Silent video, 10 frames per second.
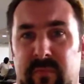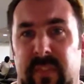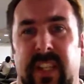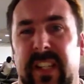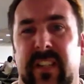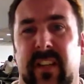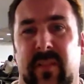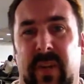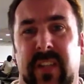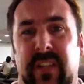You get to know the
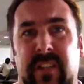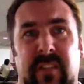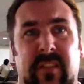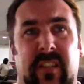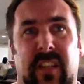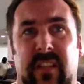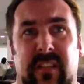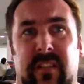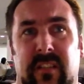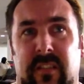basics
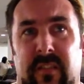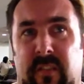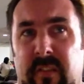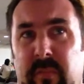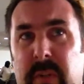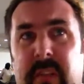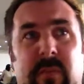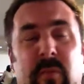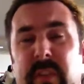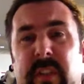of a
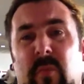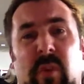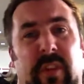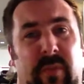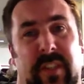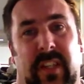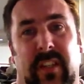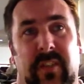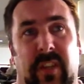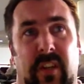platform and you work the rest out
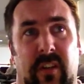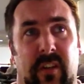as you go.